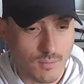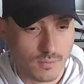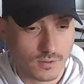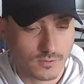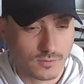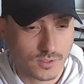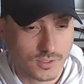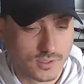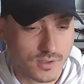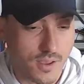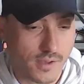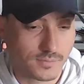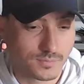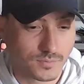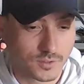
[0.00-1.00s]
It was.
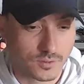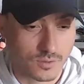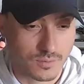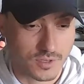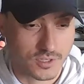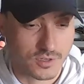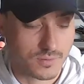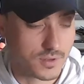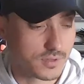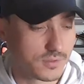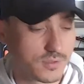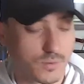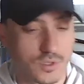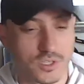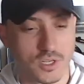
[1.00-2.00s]
Just want to make sure I'm not
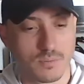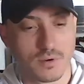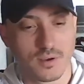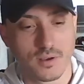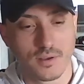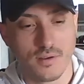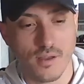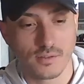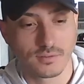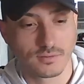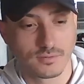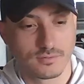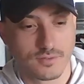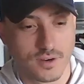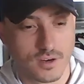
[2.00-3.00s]
switching up my
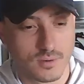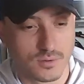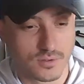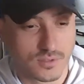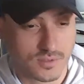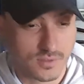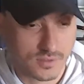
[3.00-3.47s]
variables.